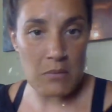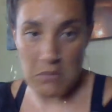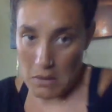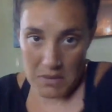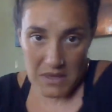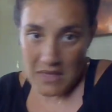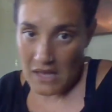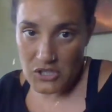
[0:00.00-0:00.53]

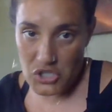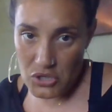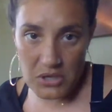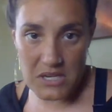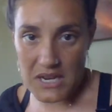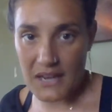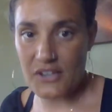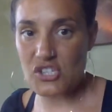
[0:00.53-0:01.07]
Maybe that's your
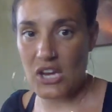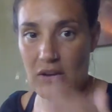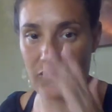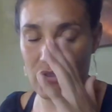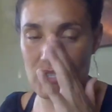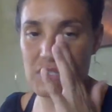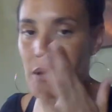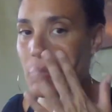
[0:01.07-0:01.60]
addiction
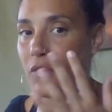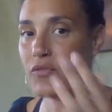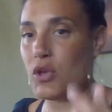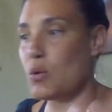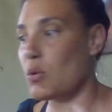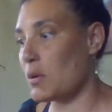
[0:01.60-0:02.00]
for some of you,